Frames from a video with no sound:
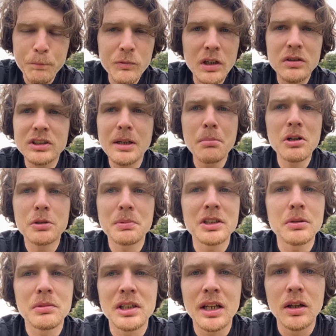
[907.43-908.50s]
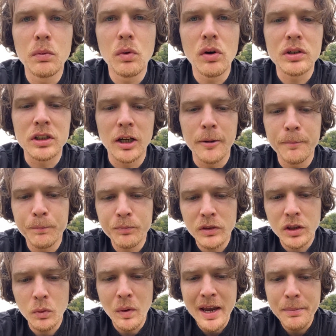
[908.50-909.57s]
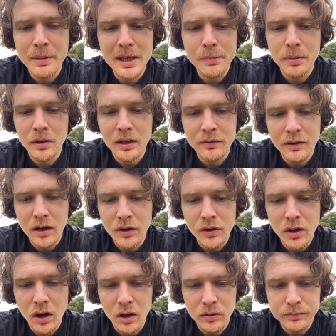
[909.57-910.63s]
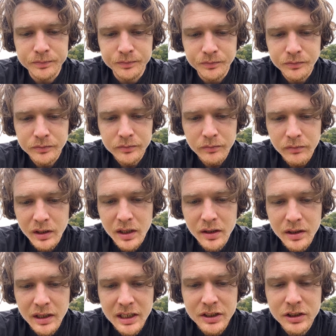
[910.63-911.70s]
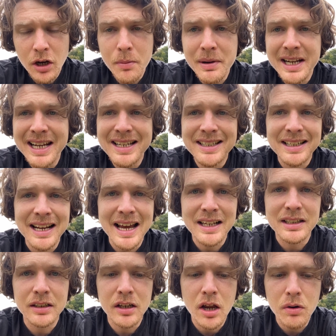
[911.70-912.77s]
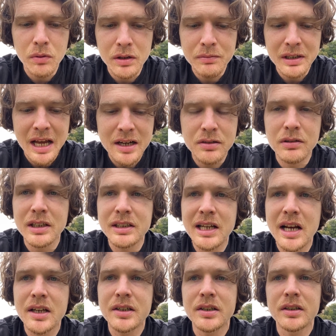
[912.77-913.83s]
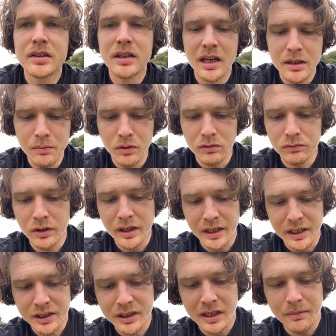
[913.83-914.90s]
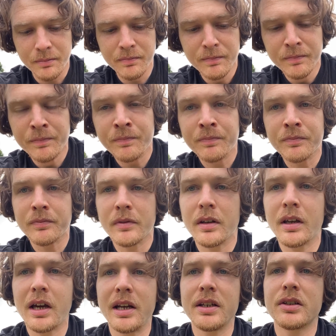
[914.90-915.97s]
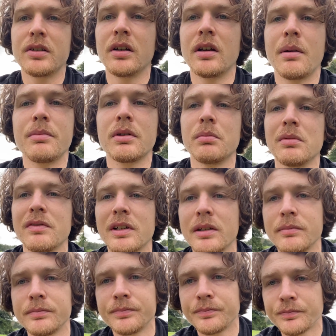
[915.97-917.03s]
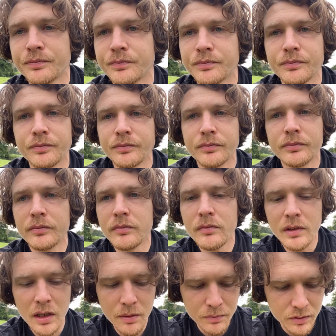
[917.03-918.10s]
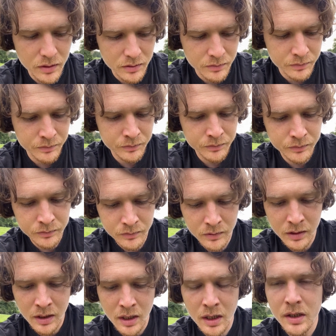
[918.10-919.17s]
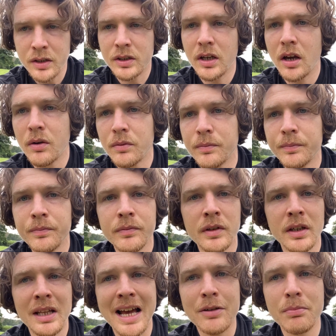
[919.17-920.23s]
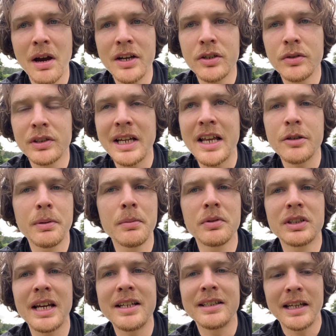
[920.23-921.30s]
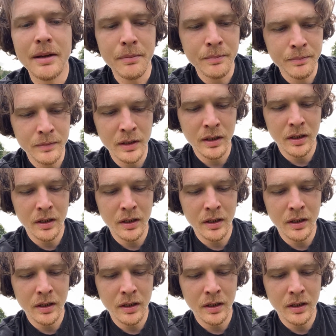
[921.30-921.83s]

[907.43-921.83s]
Because there must be something in the water. The way people are not... There's so many intellects and no one with actual intelligence anymore running this shit. And it's done. I'm done with it. I'm done. So, that's my 2 cents. People say, Tim,